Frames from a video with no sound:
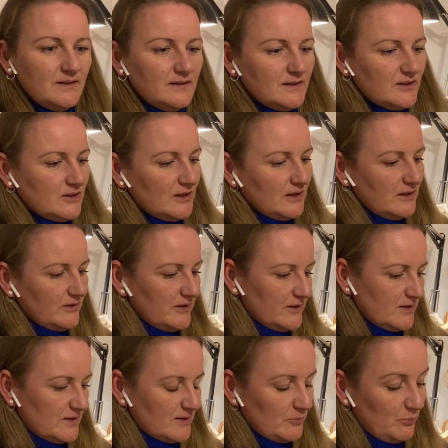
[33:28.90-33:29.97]
the color
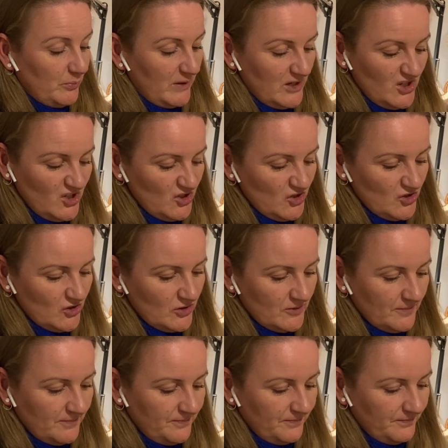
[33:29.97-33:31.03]
is beige,
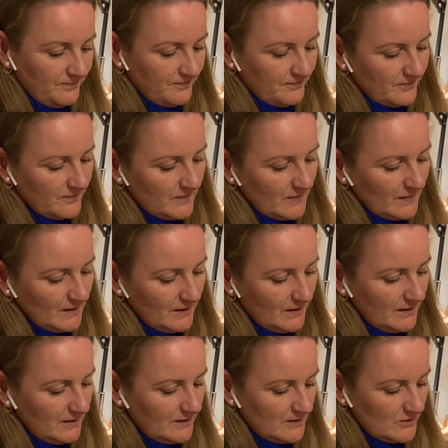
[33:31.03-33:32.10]

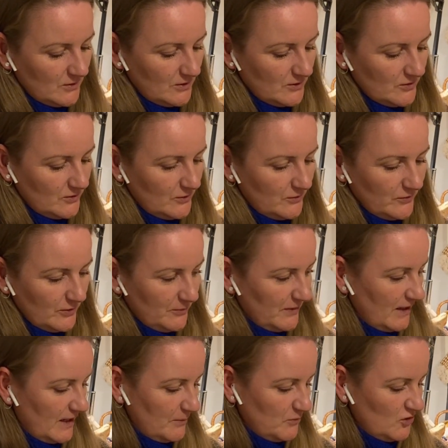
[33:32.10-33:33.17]
and it's also from the
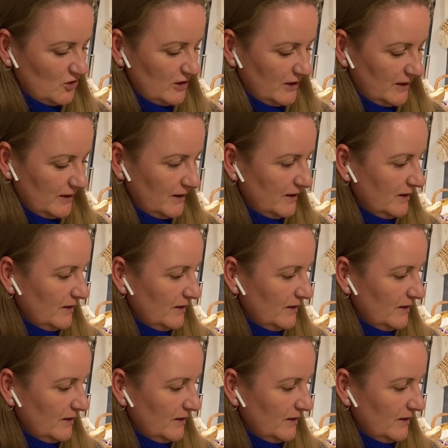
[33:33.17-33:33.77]
app Shein,